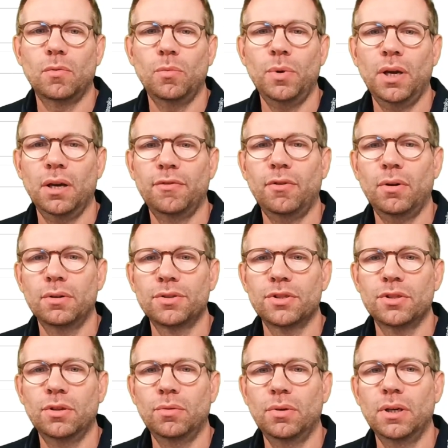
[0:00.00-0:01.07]
we have
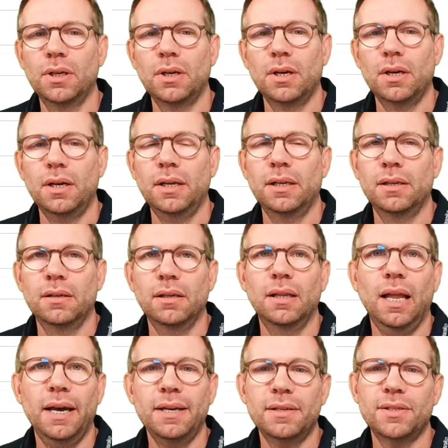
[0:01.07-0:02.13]
also an
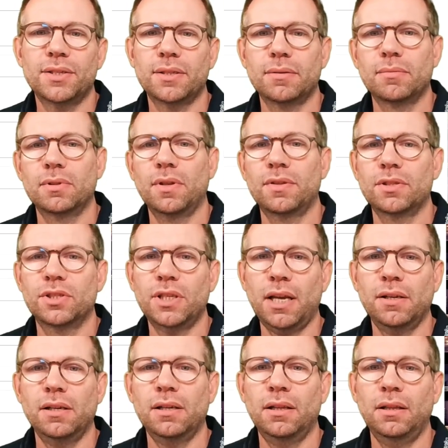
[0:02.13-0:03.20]
alias. It's a
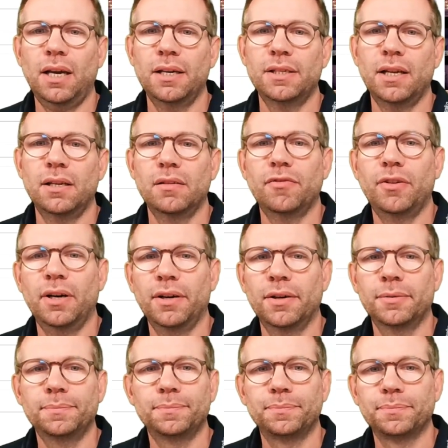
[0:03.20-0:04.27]
technical
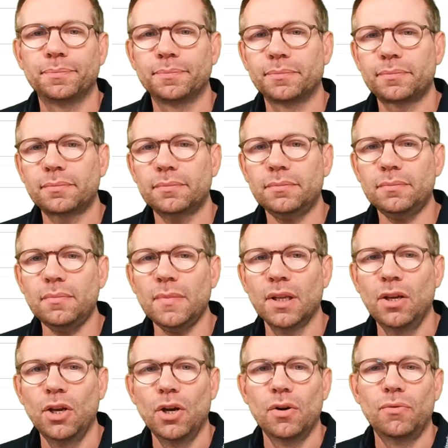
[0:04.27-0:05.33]
identifier
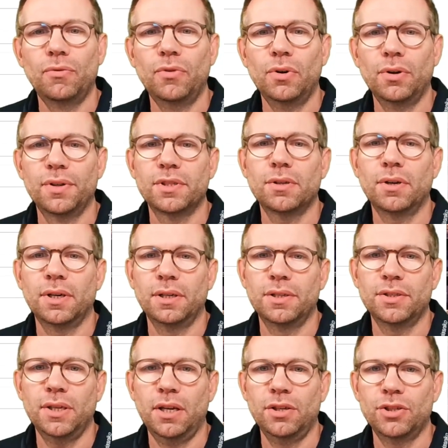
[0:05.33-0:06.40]
for this
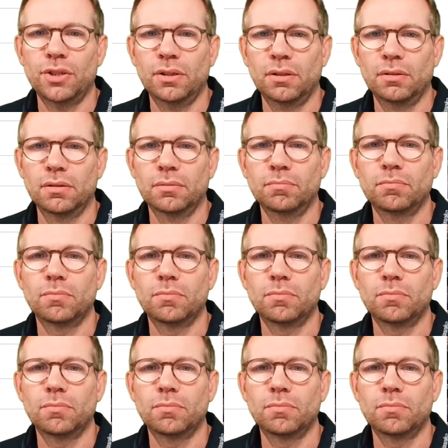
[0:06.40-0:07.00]
organization.